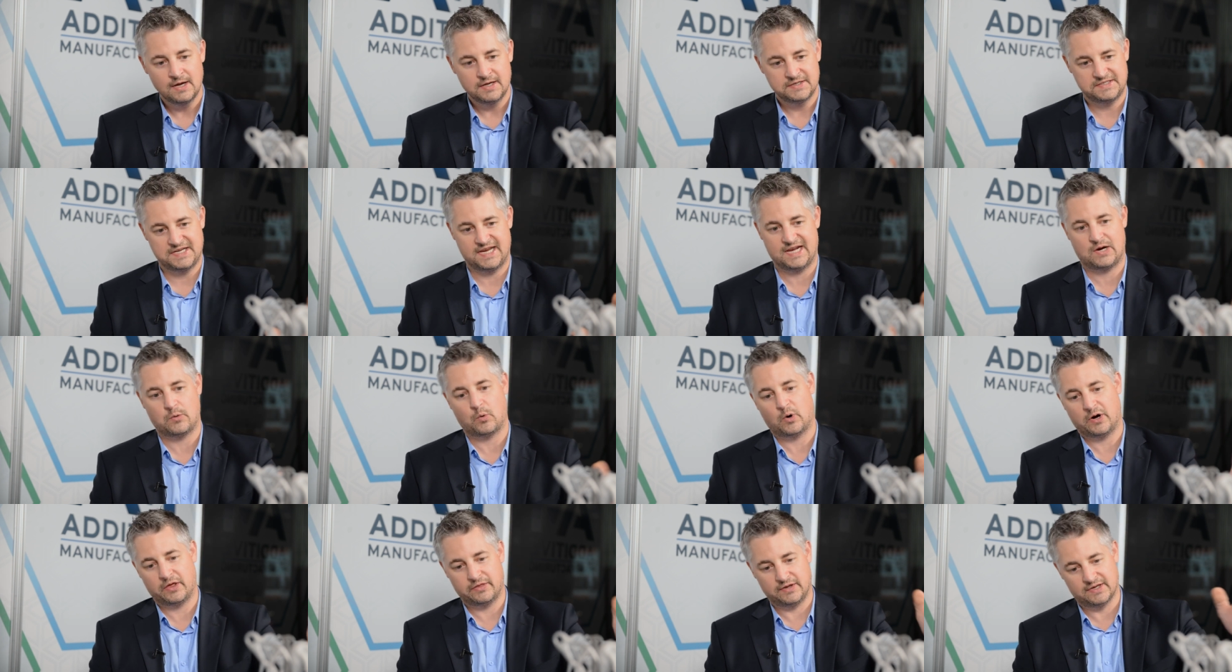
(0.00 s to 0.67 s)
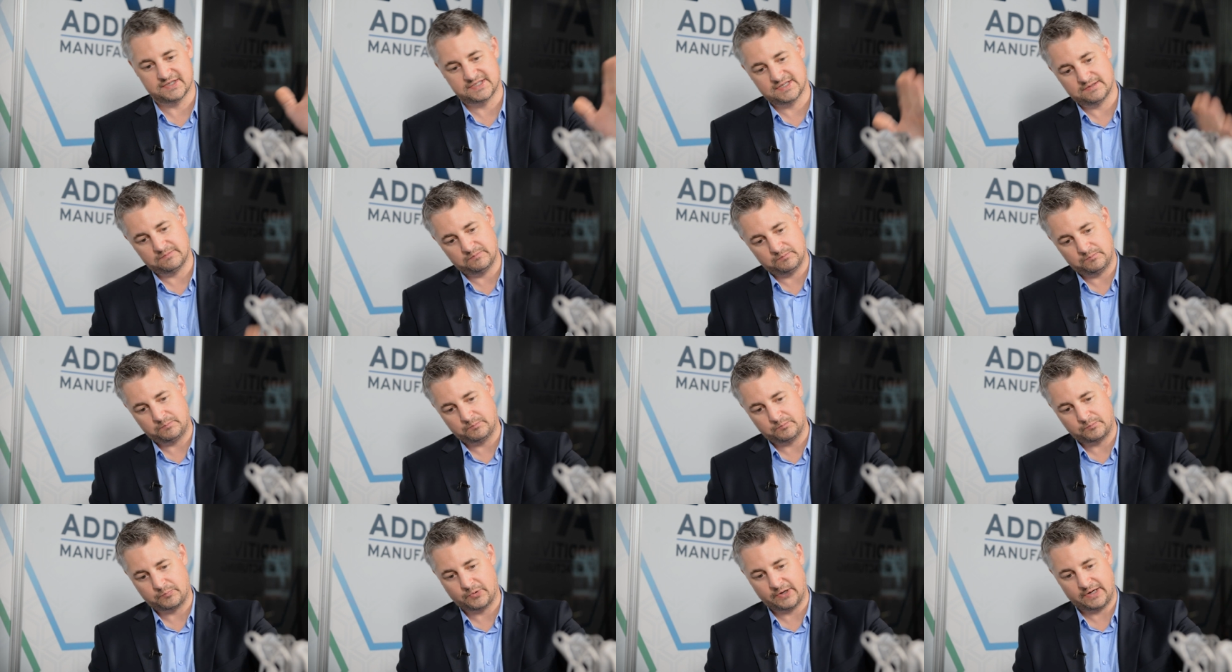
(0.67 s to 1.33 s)
take one of these and
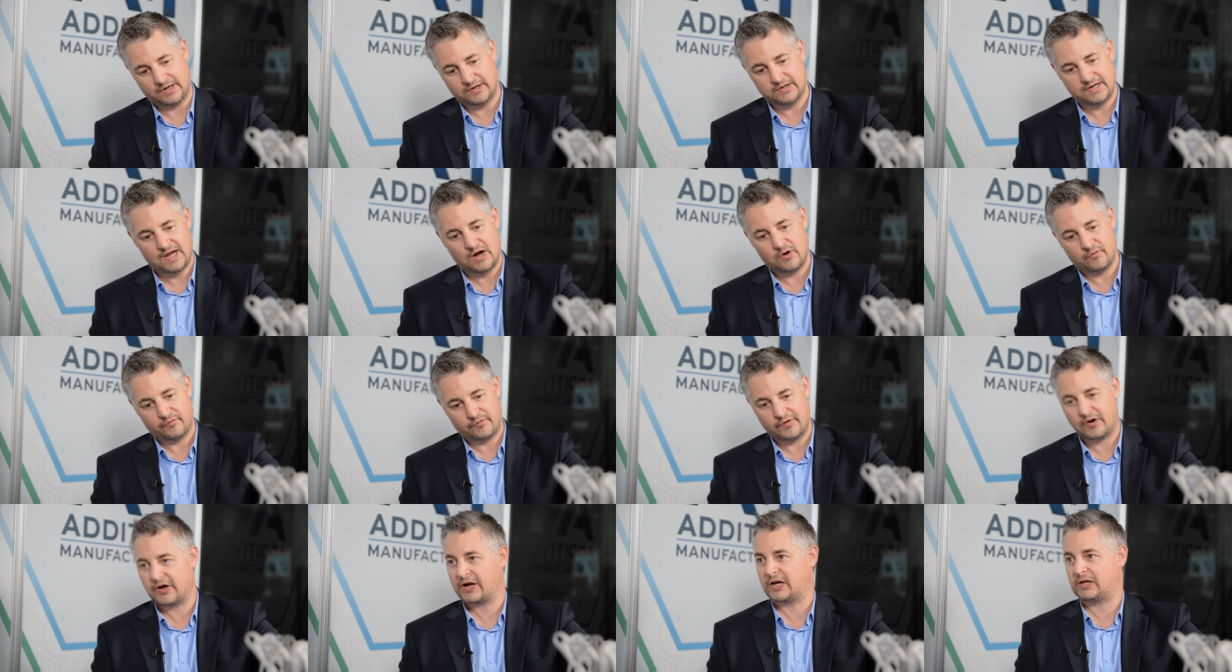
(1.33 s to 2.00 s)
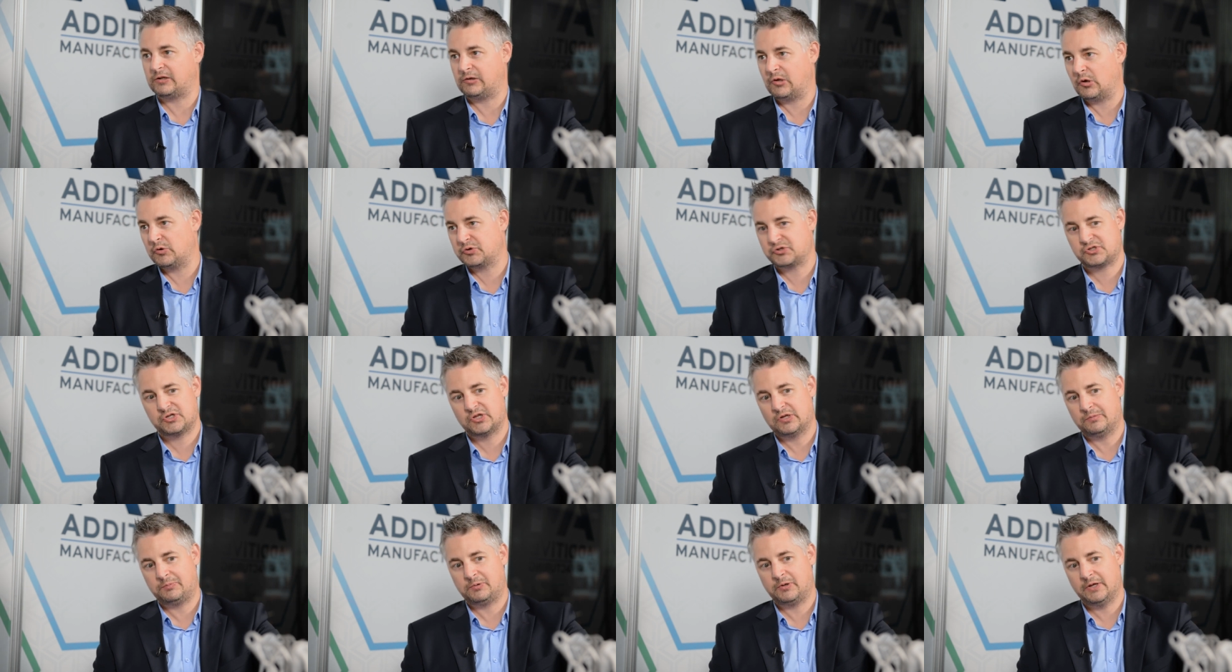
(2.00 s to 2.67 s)
bring it down very close
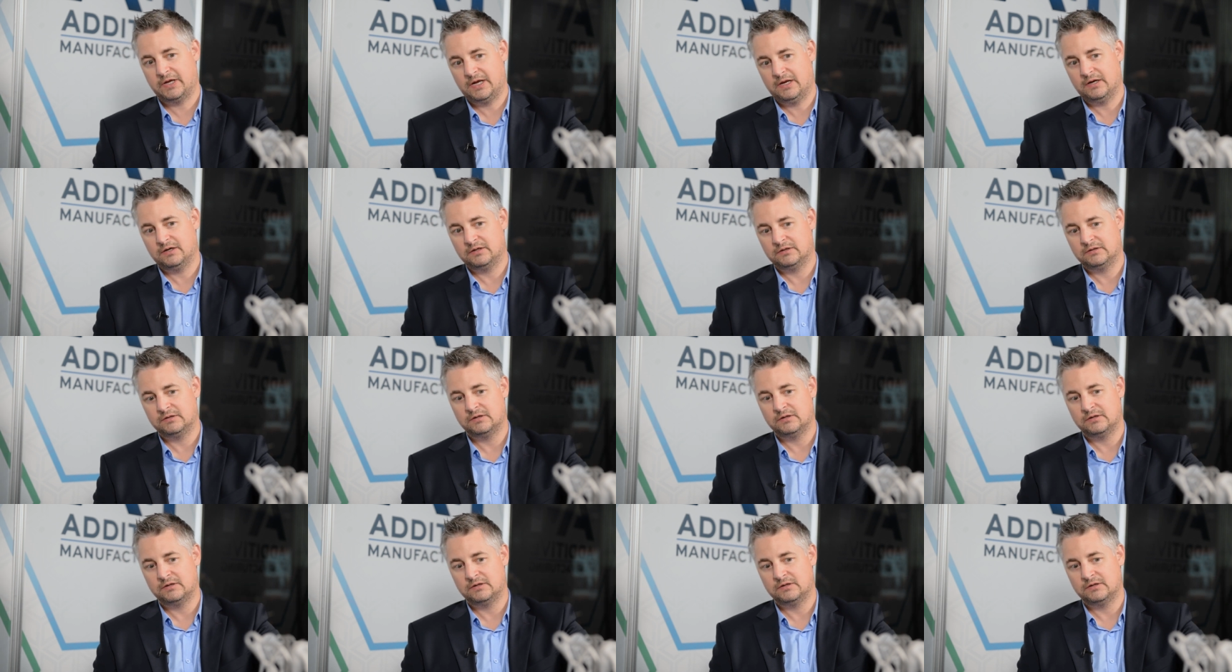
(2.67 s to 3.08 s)
to the plate.